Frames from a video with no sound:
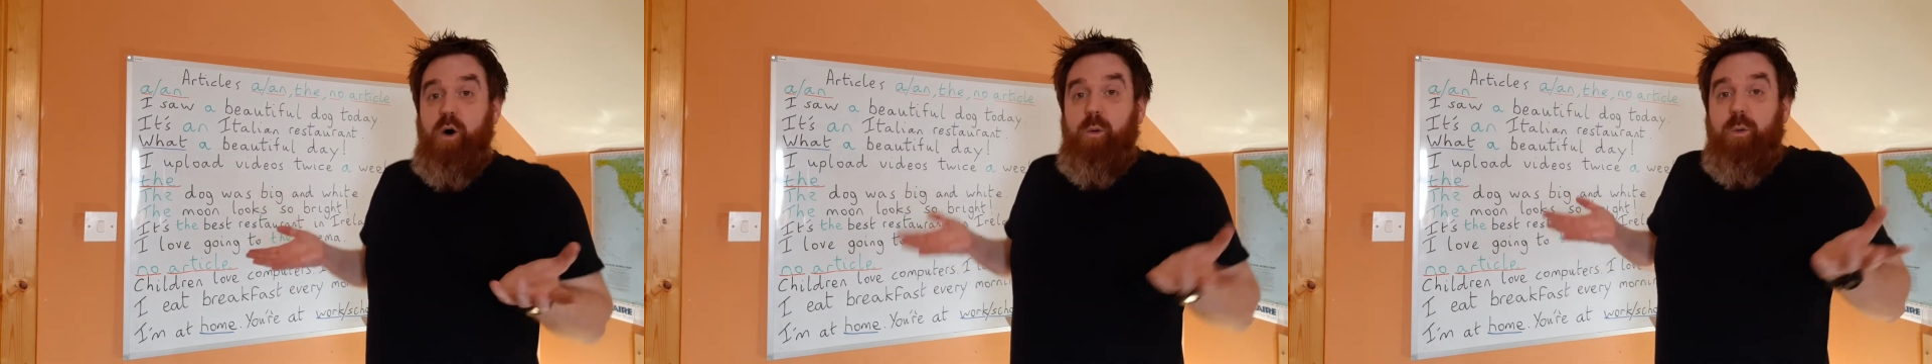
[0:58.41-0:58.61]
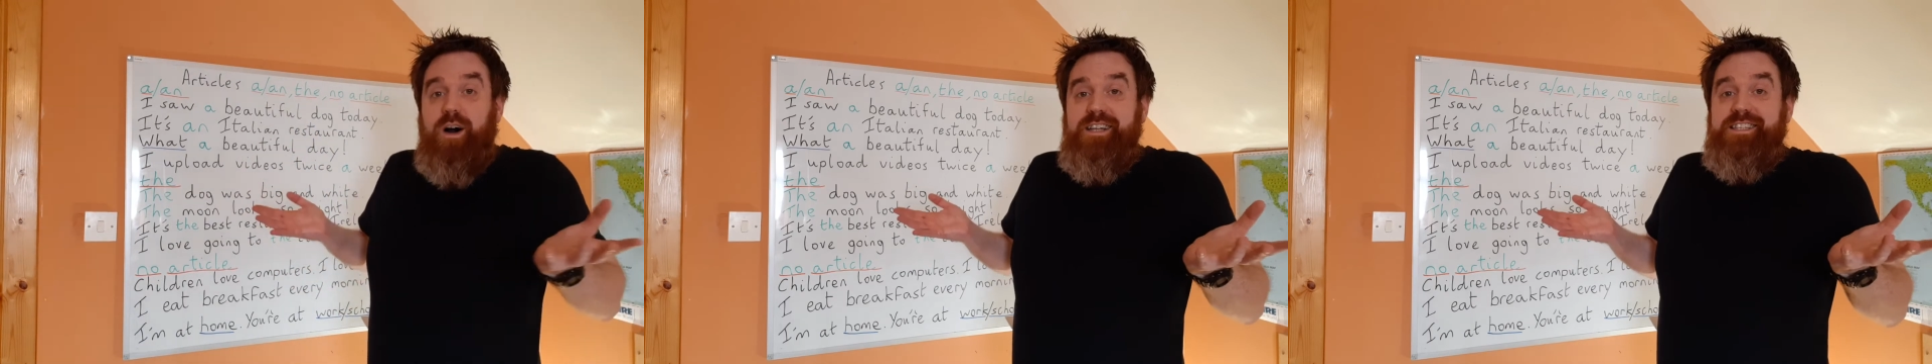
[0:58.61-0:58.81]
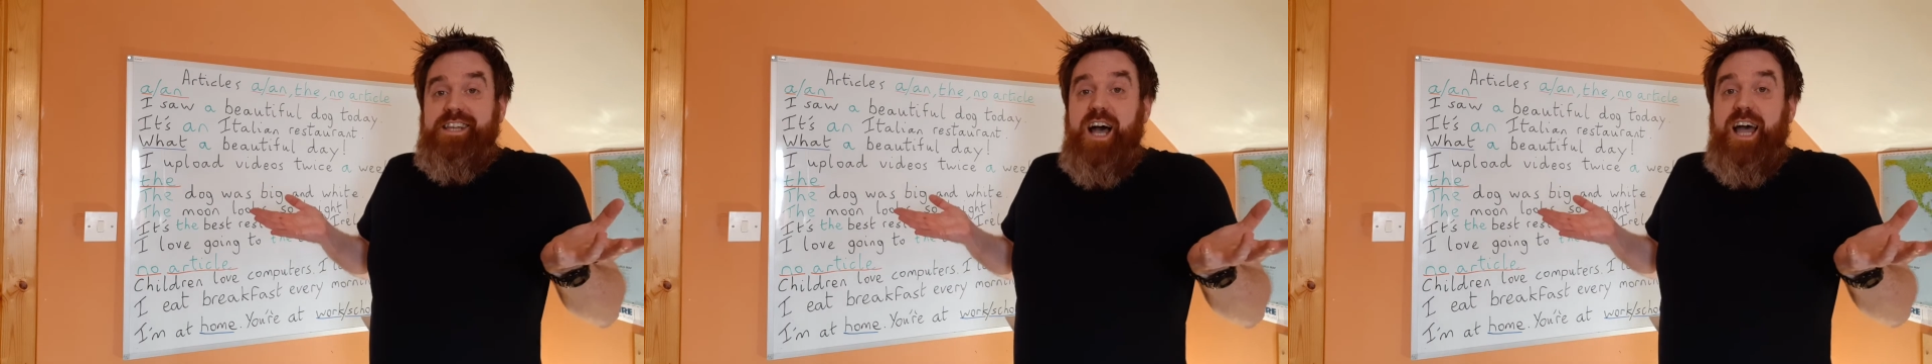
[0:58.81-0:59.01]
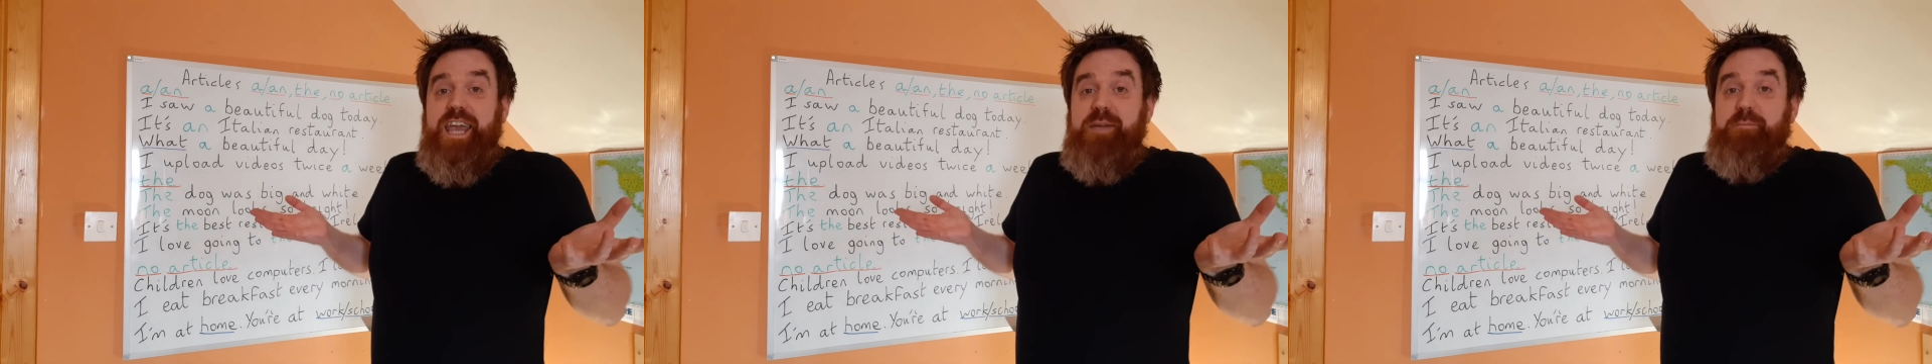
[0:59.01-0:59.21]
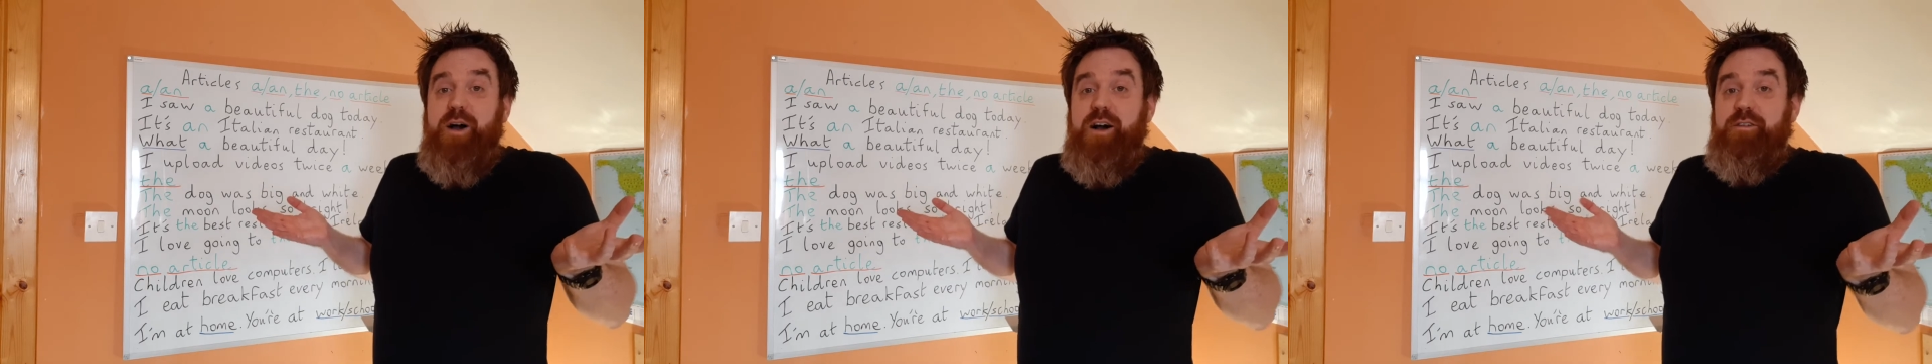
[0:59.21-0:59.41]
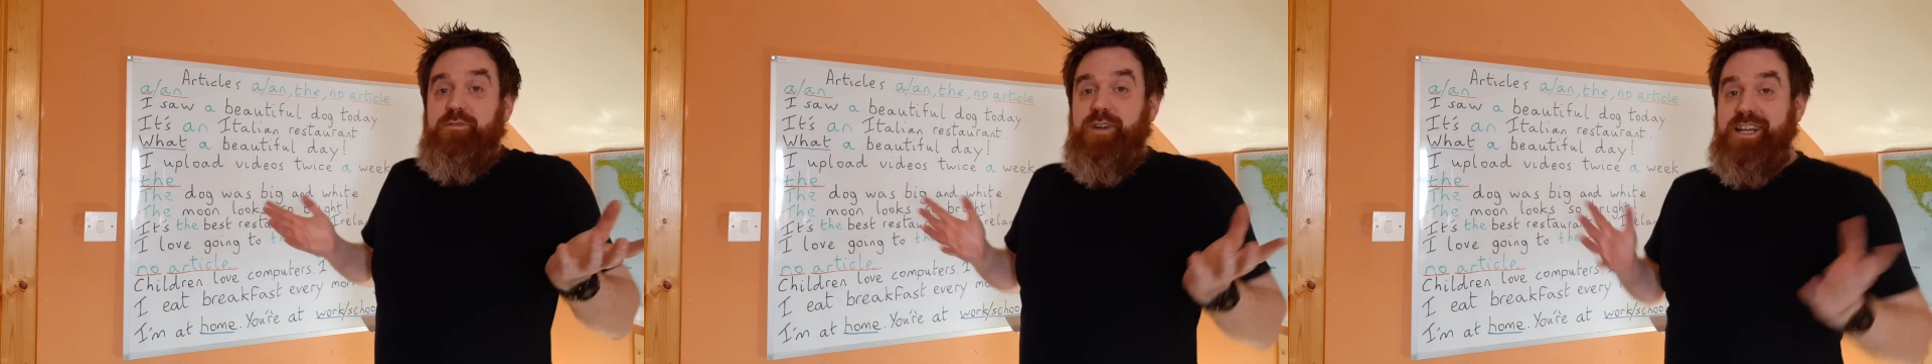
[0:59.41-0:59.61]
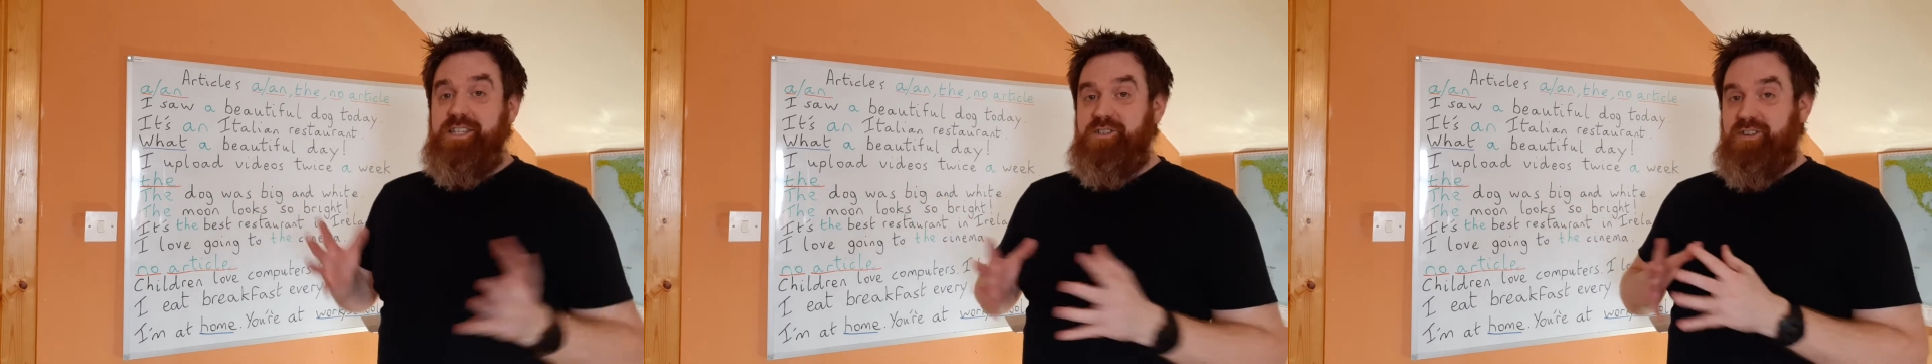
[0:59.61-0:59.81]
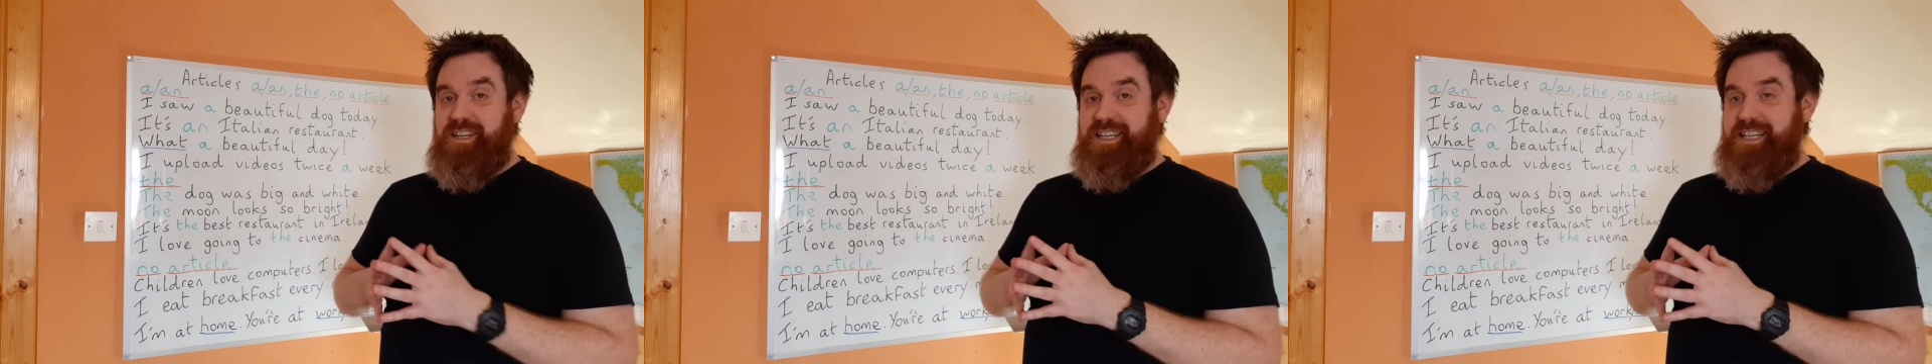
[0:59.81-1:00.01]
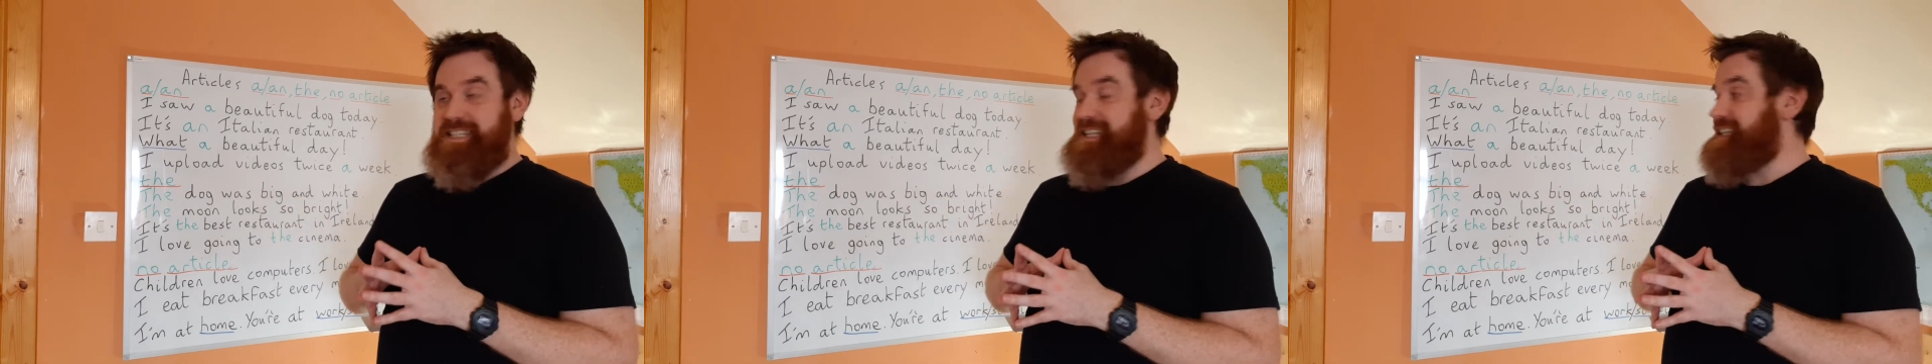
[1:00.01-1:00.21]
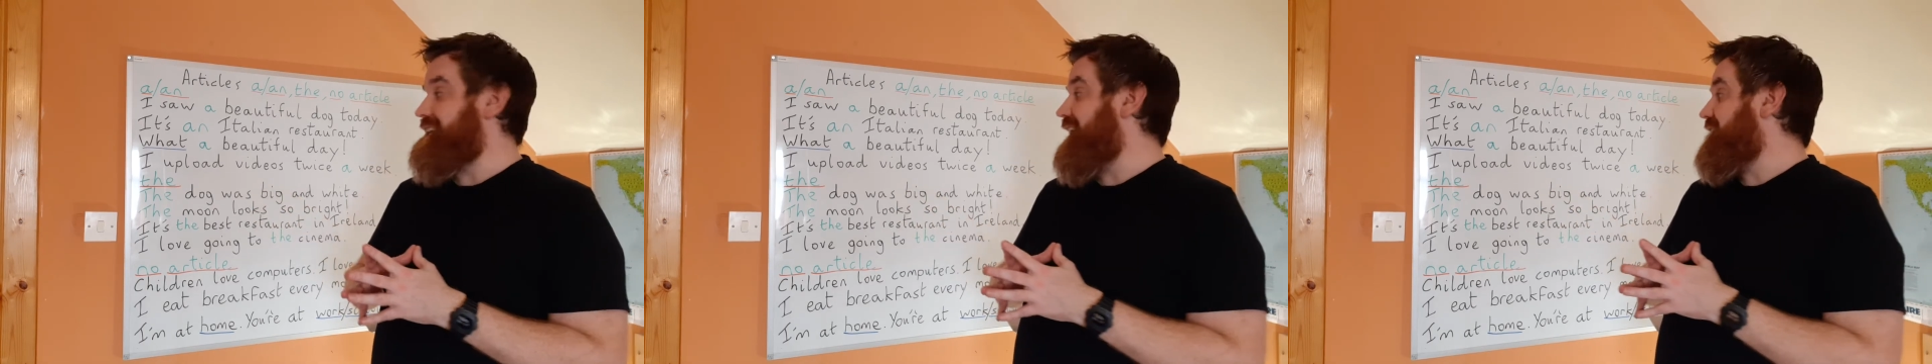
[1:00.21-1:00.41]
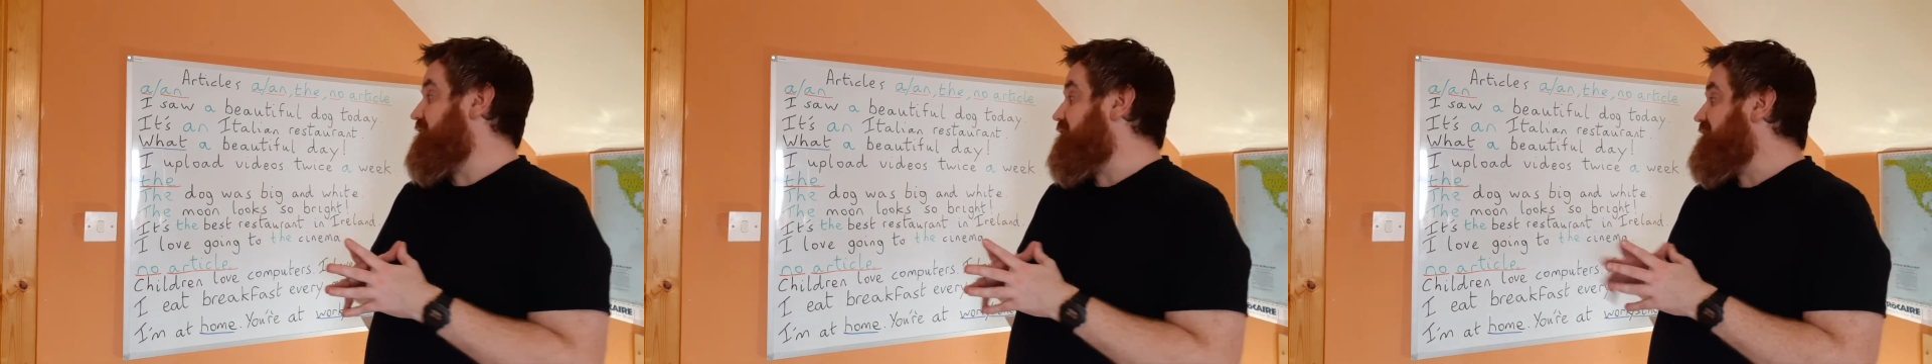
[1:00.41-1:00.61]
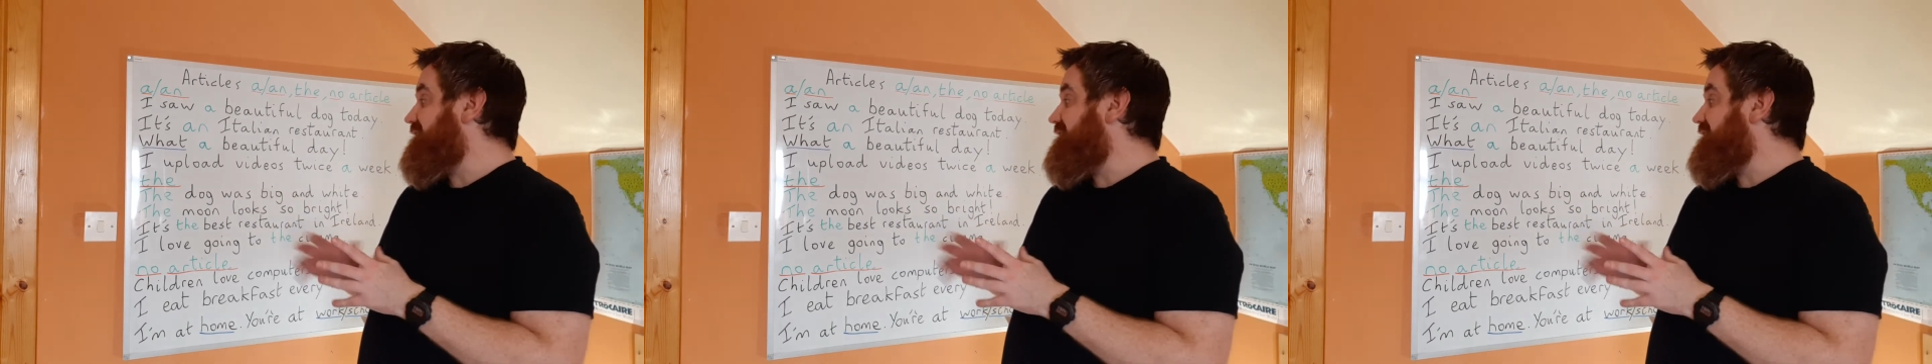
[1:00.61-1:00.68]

what type of restaurant is it? And you